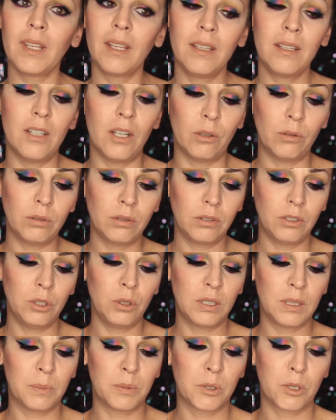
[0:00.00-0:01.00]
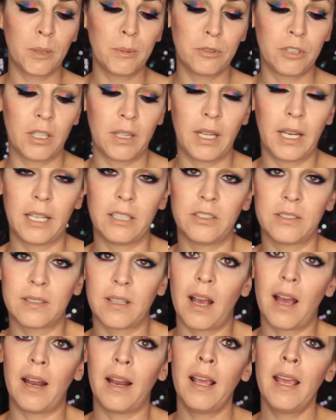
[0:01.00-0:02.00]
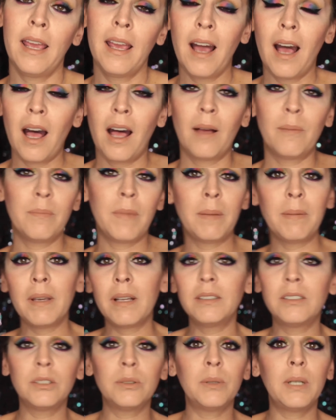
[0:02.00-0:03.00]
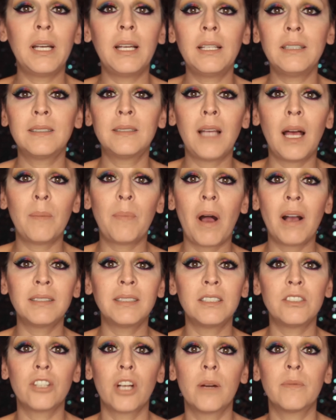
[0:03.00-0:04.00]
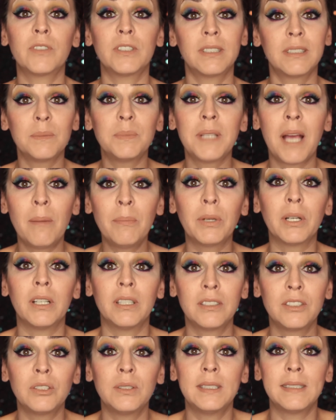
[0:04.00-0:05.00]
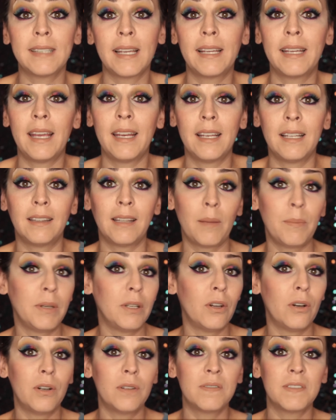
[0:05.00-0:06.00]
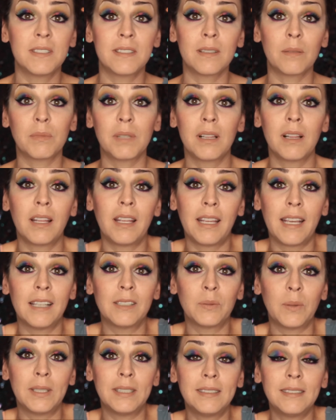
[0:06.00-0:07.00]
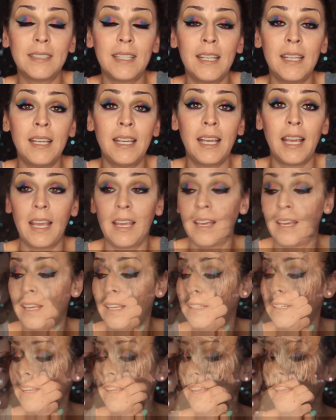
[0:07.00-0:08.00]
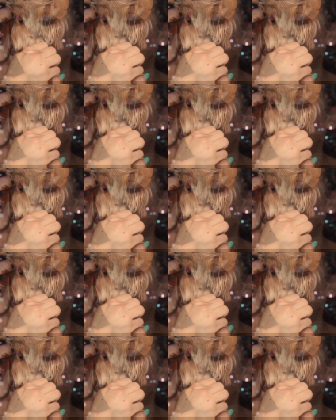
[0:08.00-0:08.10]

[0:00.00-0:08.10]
you know, new subscription that I just got. Maybe I'll do a BoxyCharm for September as soon as I get it. Let me know if it's something that you guys want to see. And this is